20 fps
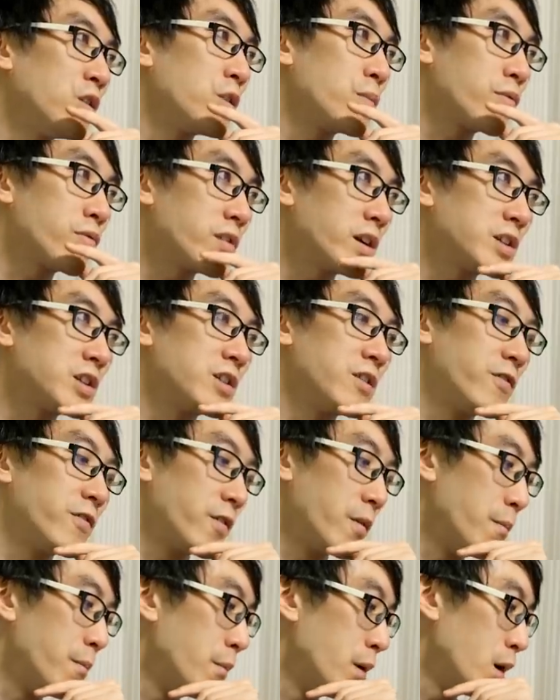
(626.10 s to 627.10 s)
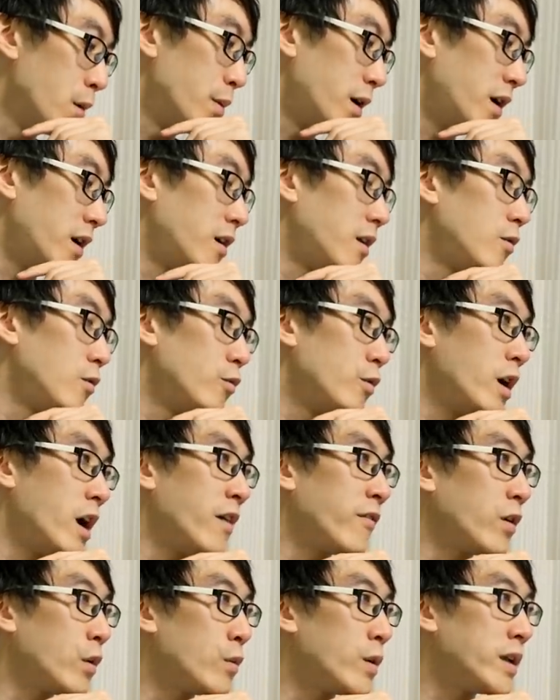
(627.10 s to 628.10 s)
the pressure from mobile, where
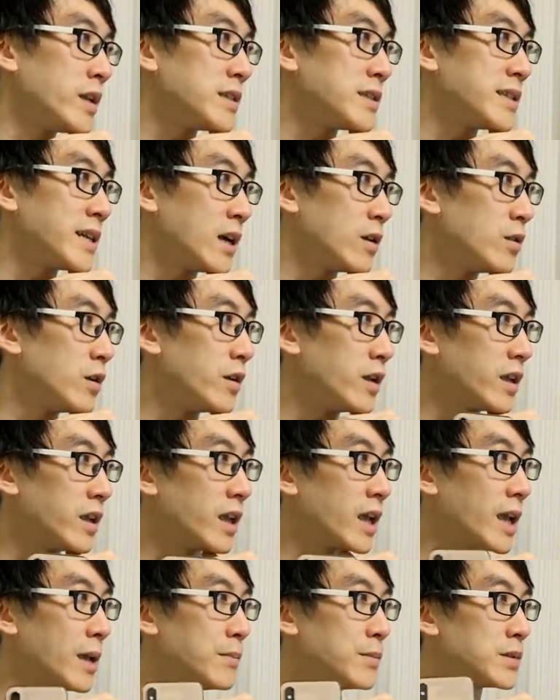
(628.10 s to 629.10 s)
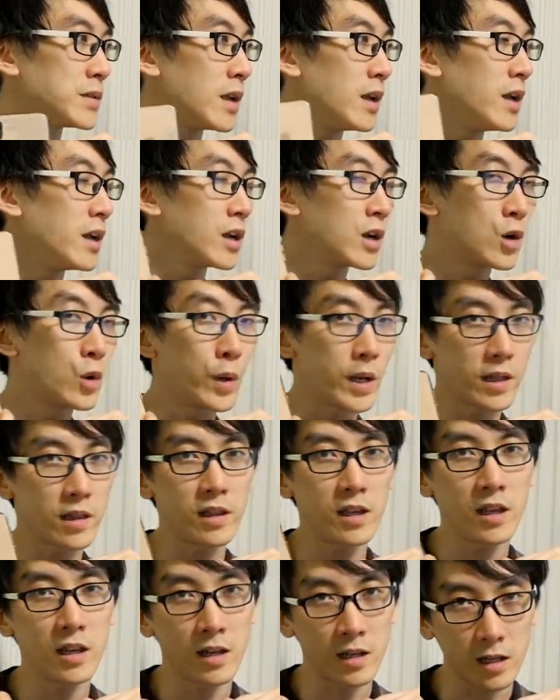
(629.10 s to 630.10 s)
everyone is downloading games
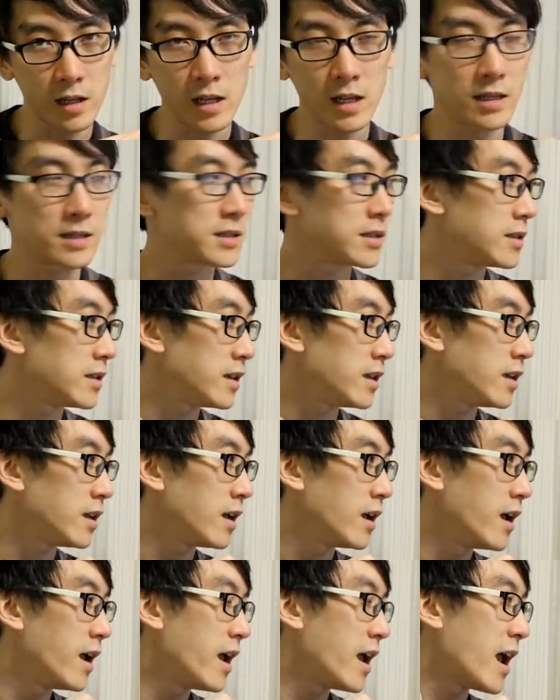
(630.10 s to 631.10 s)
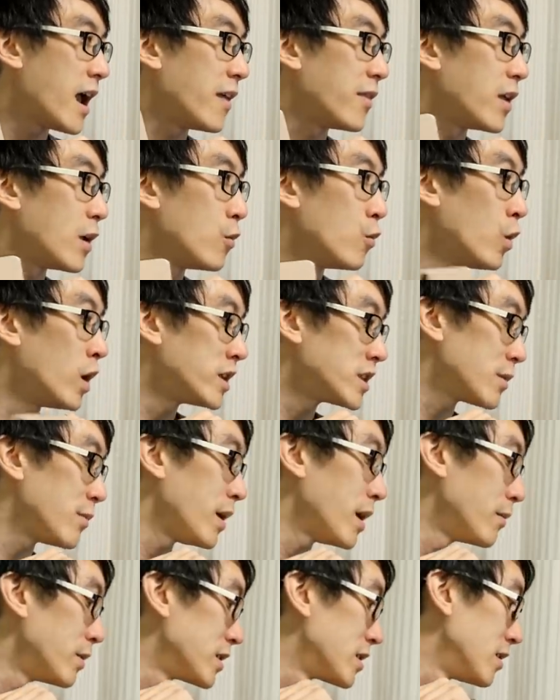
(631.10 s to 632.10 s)
quickly and easily, and they want to be
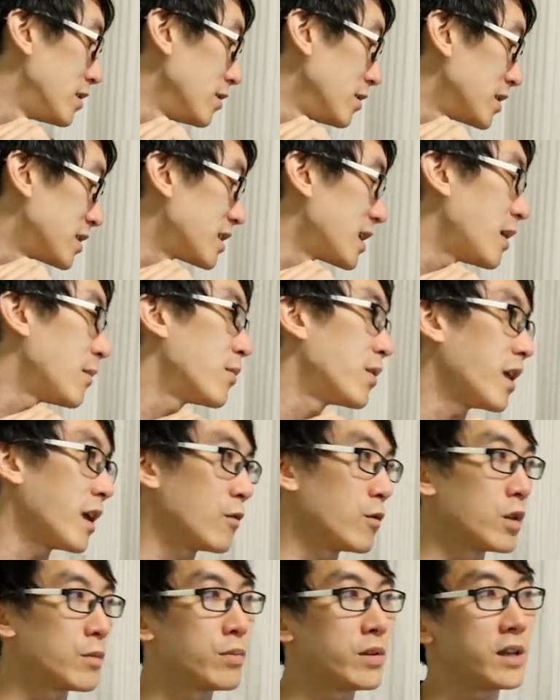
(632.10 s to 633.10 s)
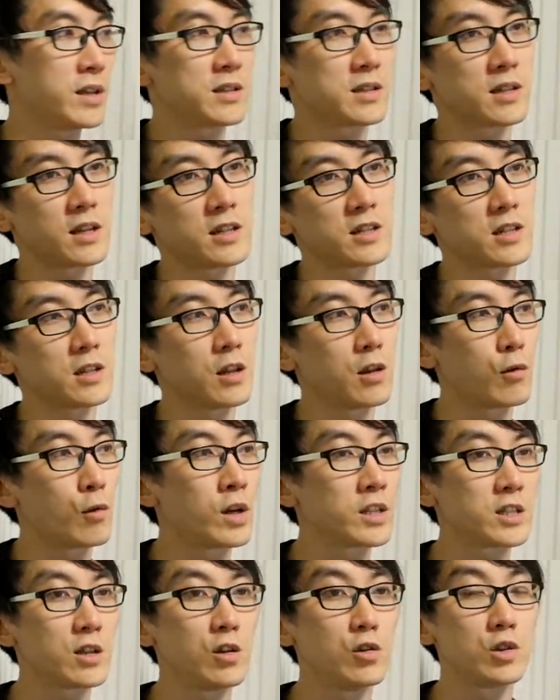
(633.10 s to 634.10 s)
able to do the same thing with PlayStation. They
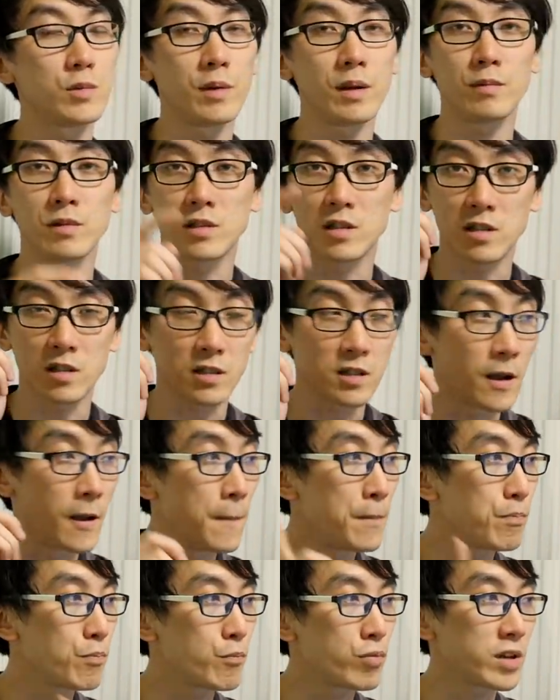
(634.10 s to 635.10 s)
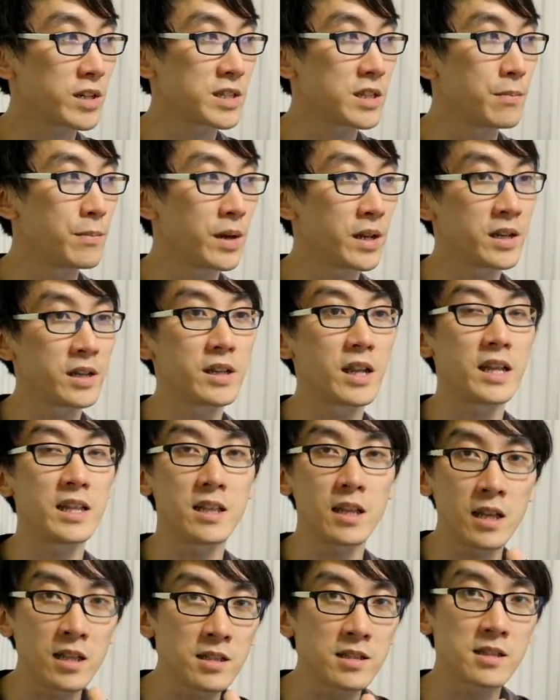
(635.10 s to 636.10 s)
want you to be able to just press a button and
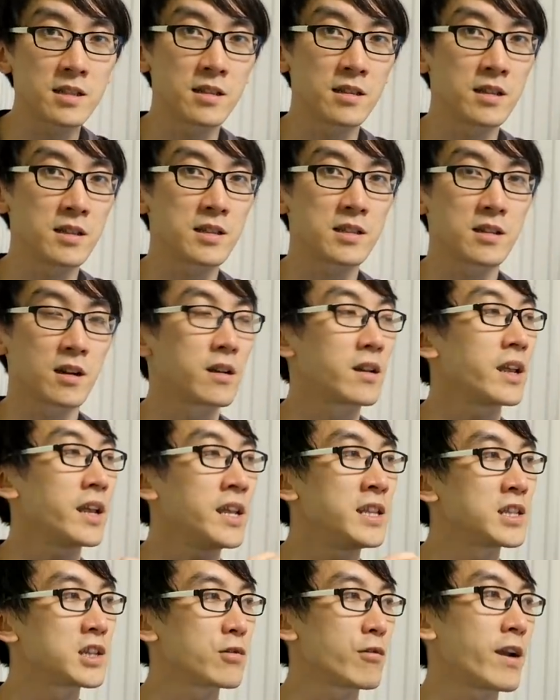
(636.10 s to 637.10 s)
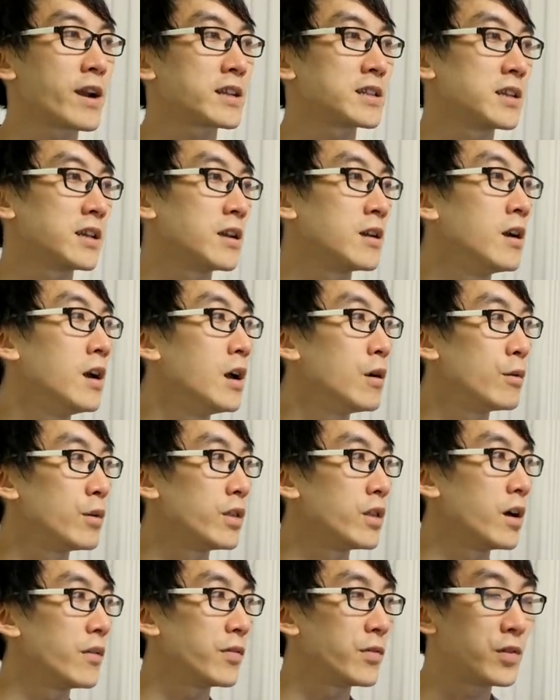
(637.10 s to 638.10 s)
instantly start interacting
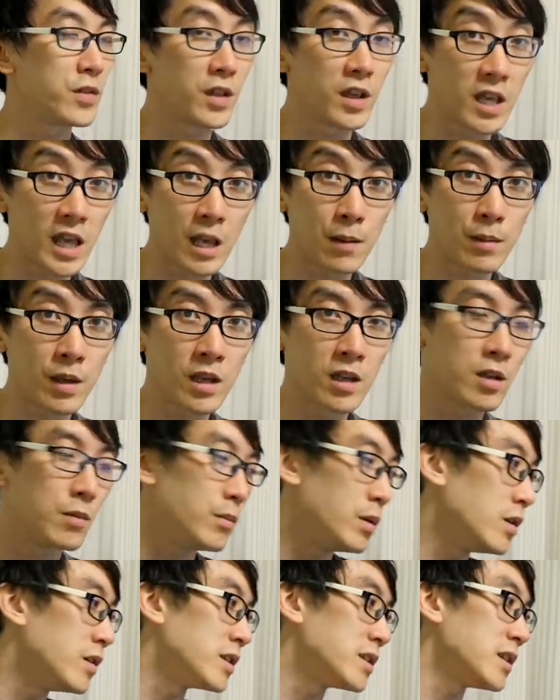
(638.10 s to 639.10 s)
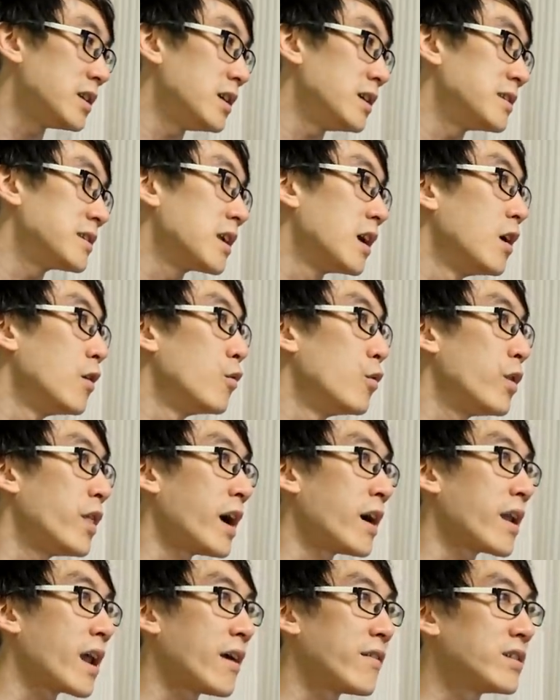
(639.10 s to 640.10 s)
with the gaming communities
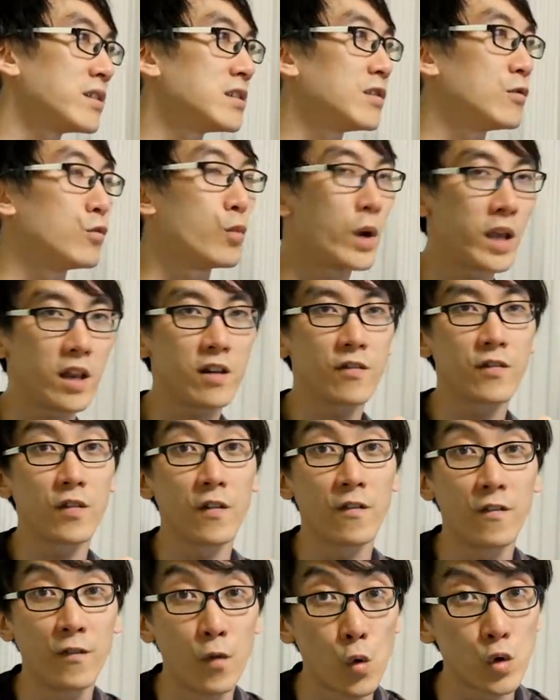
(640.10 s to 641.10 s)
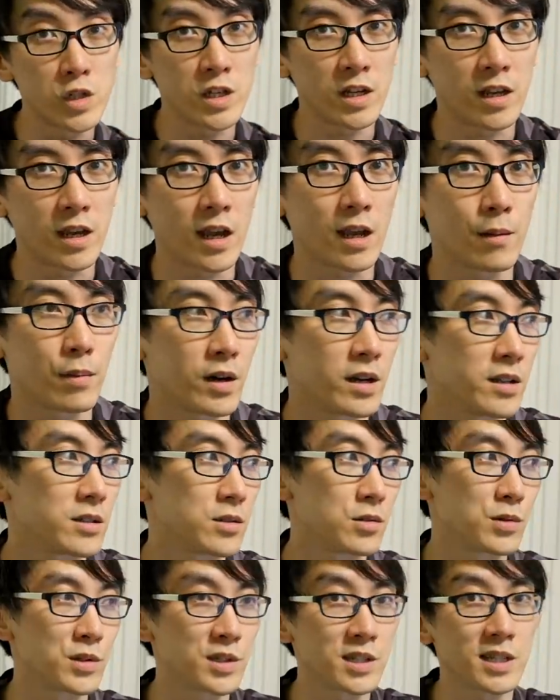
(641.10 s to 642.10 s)
without having to wait for 40 gigabytes
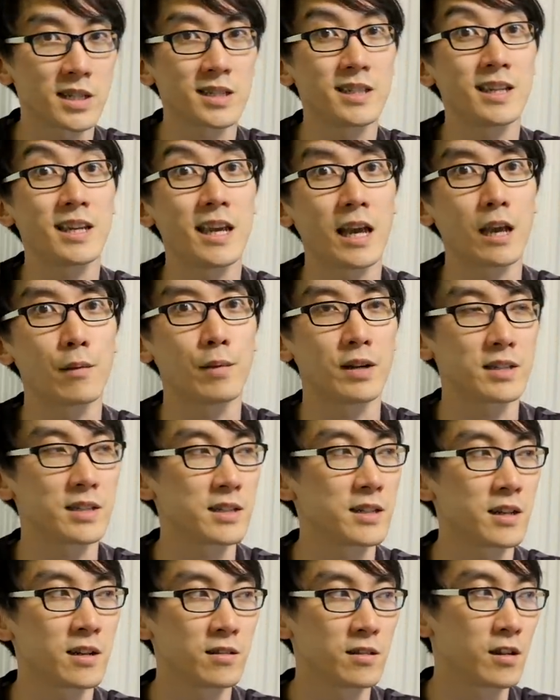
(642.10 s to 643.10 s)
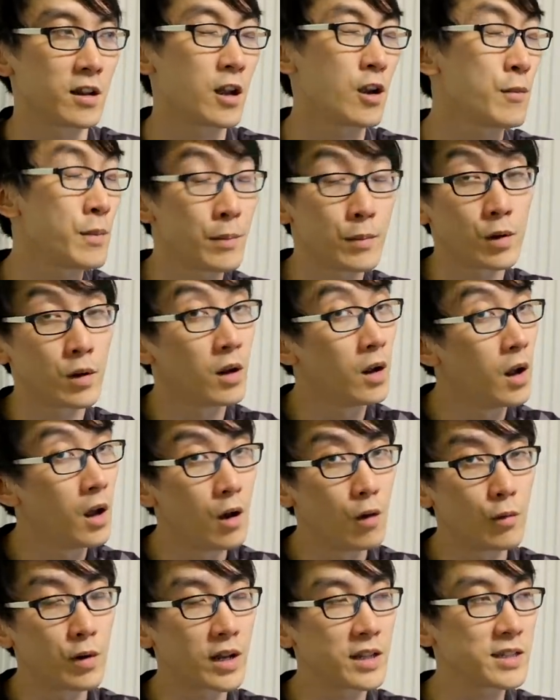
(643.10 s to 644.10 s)
or 60 gigabytes to download. I remember
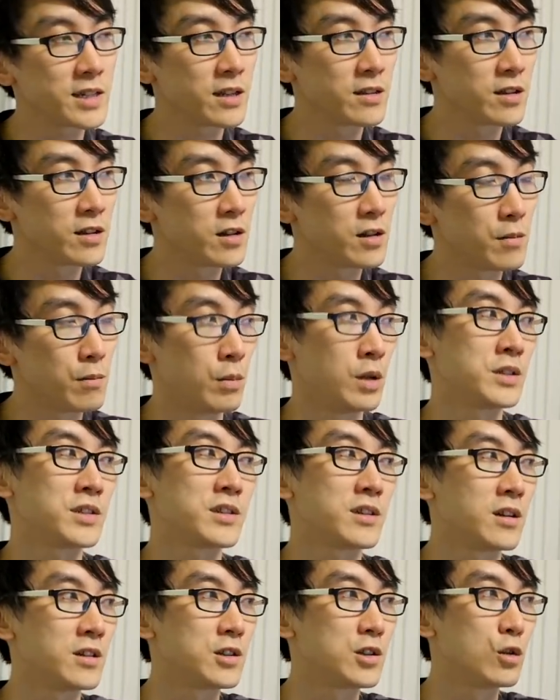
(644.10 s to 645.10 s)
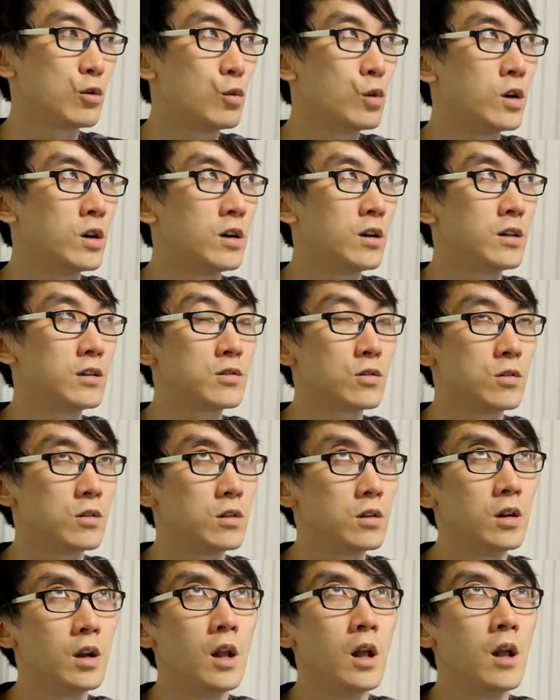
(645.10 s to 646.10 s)
when I downloaded Monster Hunter World or